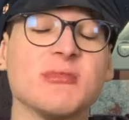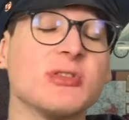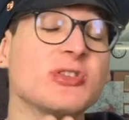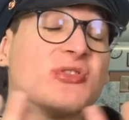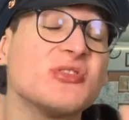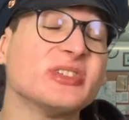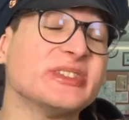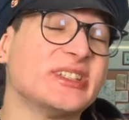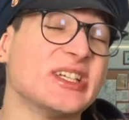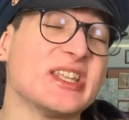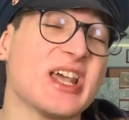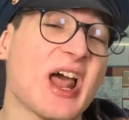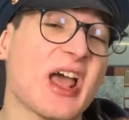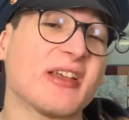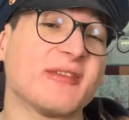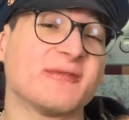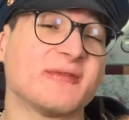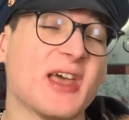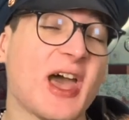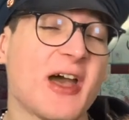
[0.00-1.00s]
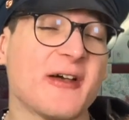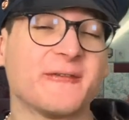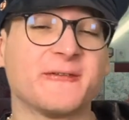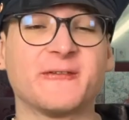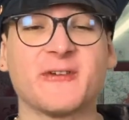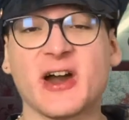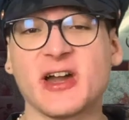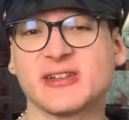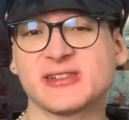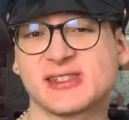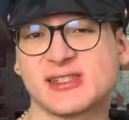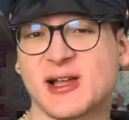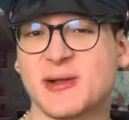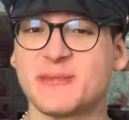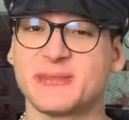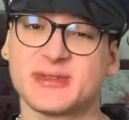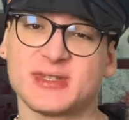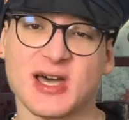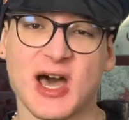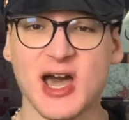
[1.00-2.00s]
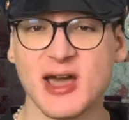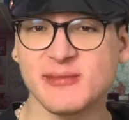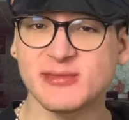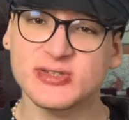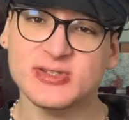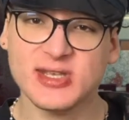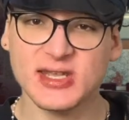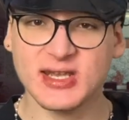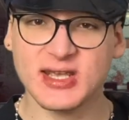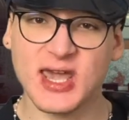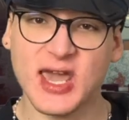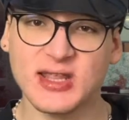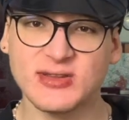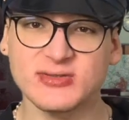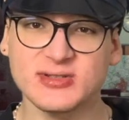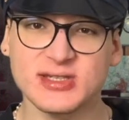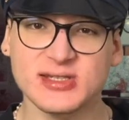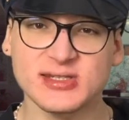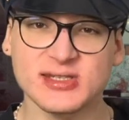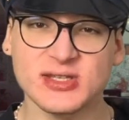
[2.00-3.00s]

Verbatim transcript: you could say that I have found some time to dedicate to this